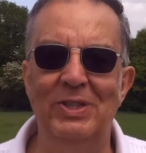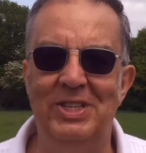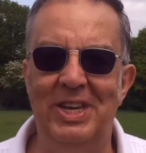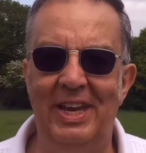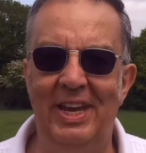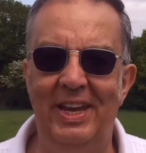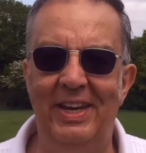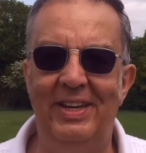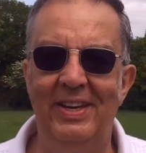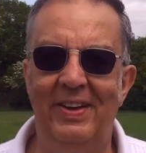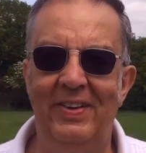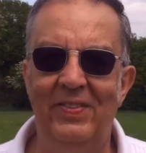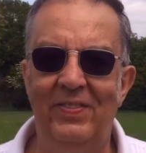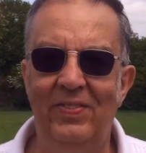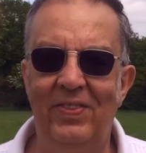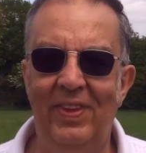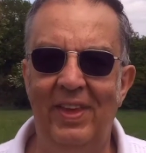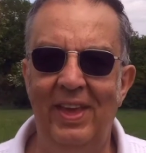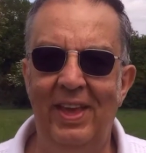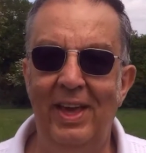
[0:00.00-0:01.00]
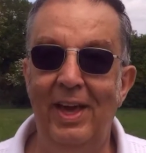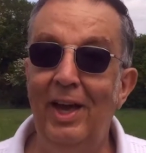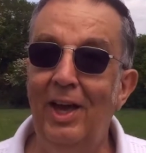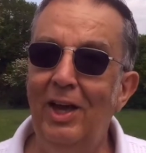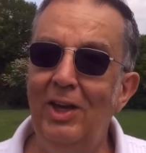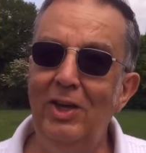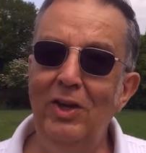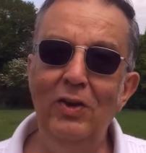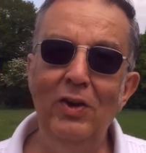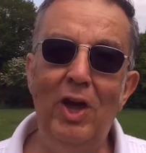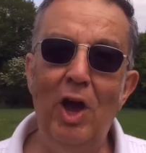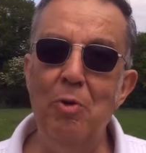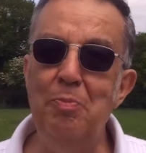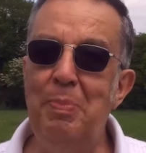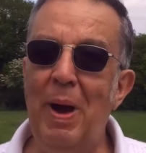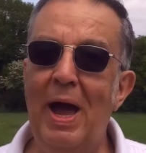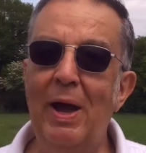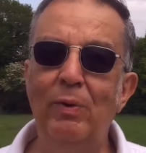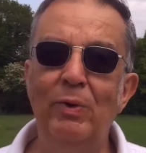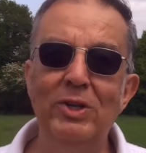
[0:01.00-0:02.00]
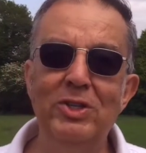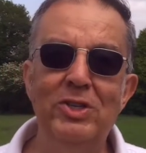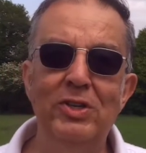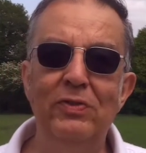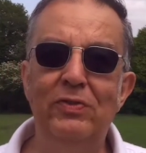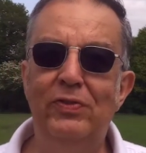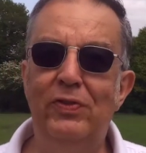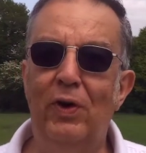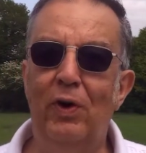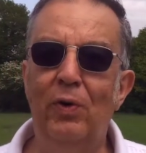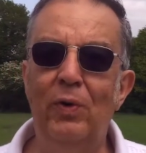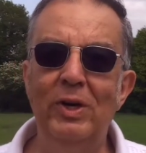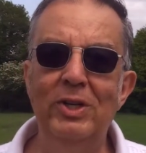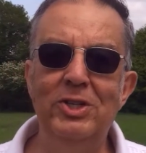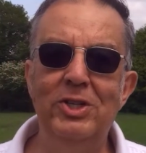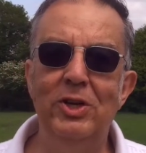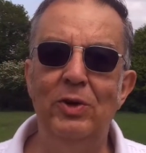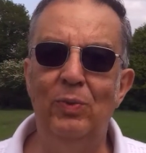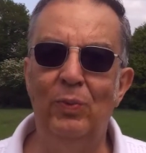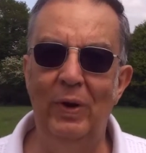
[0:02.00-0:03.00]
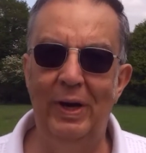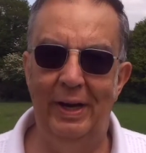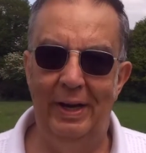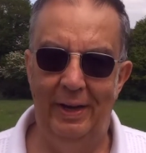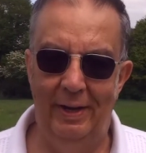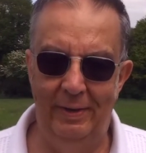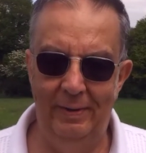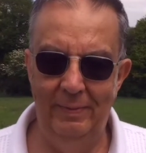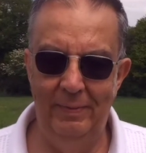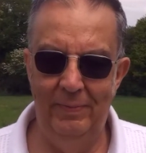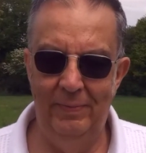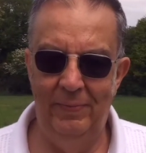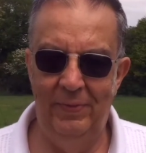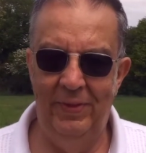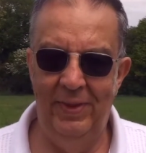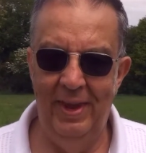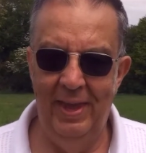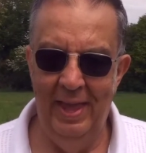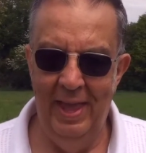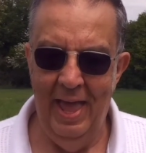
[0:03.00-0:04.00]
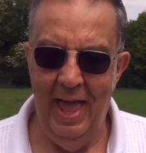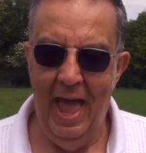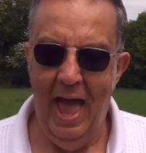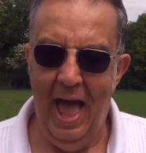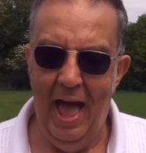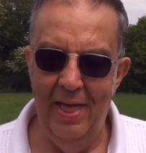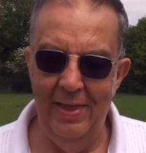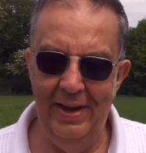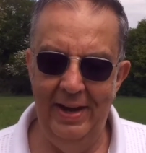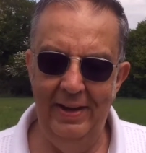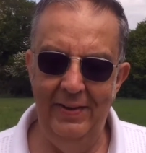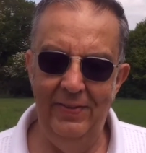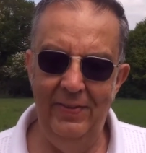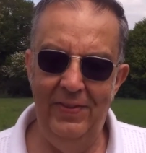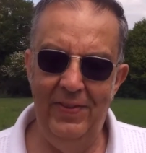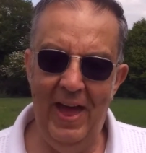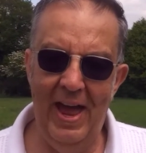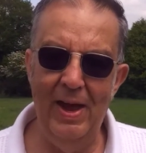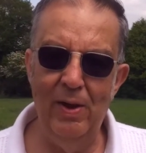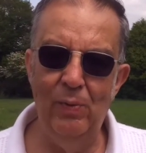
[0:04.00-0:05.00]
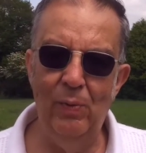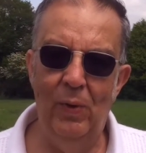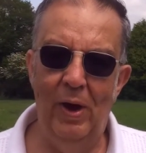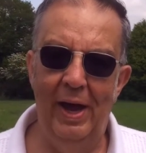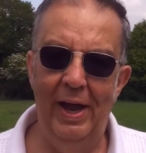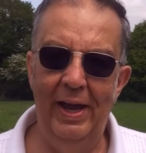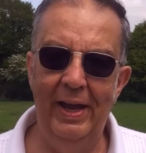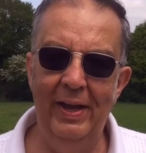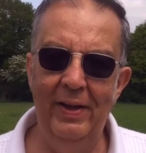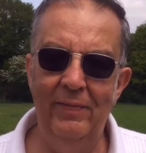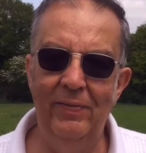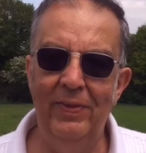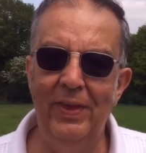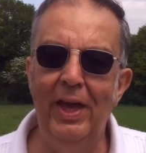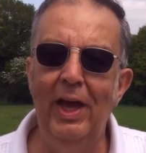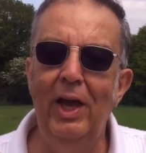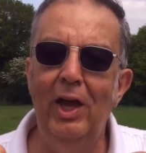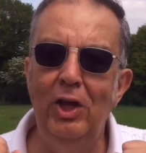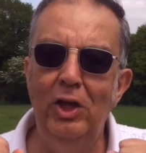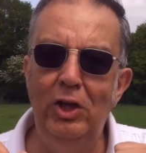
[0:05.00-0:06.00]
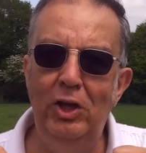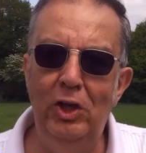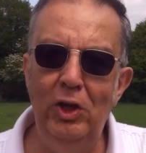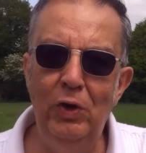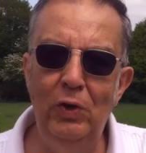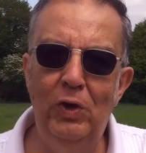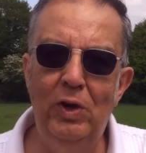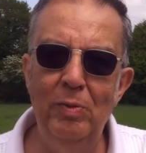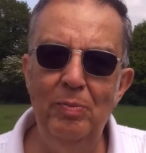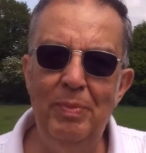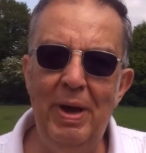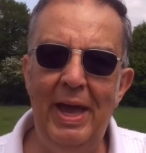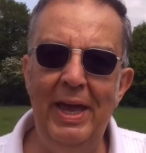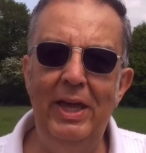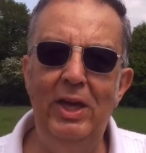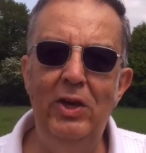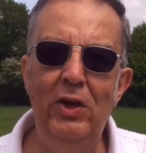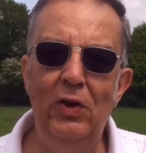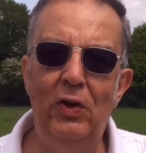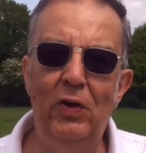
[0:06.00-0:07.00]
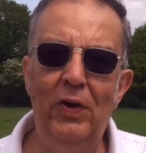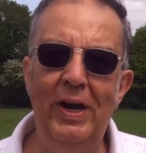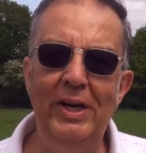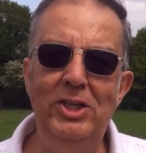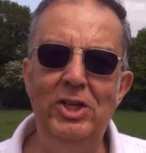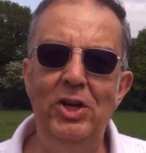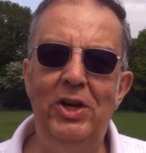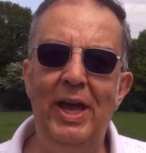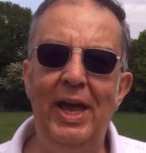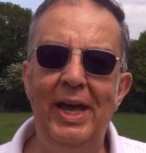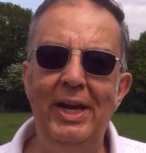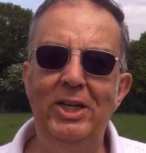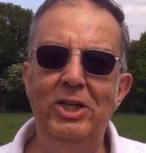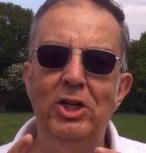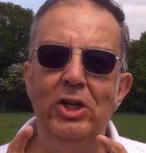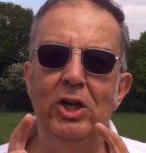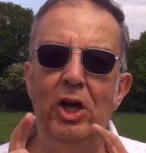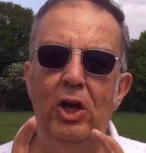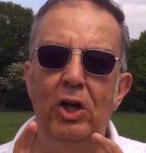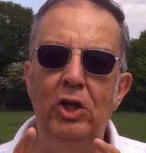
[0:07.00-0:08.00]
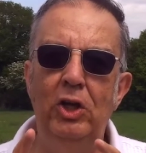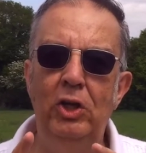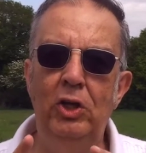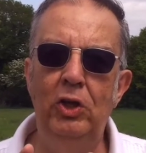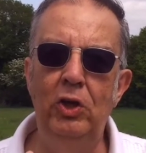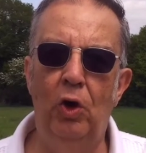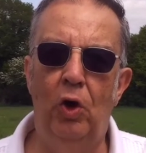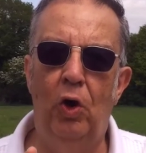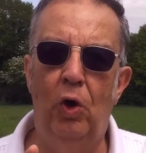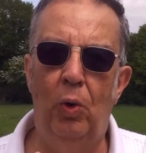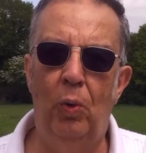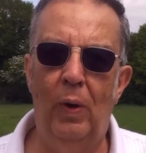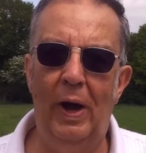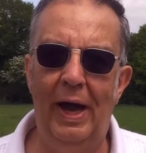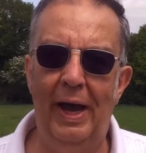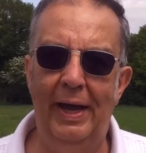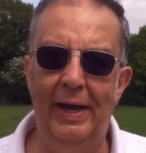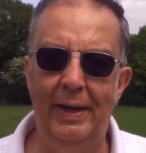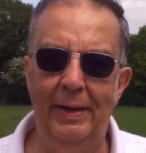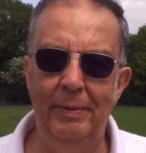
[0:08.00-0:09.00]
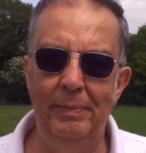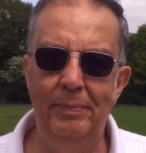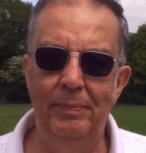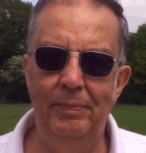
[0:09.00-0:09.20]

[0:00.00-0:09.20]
was it. You can go backwards and forwards at will. And in that way, you can make your education your way.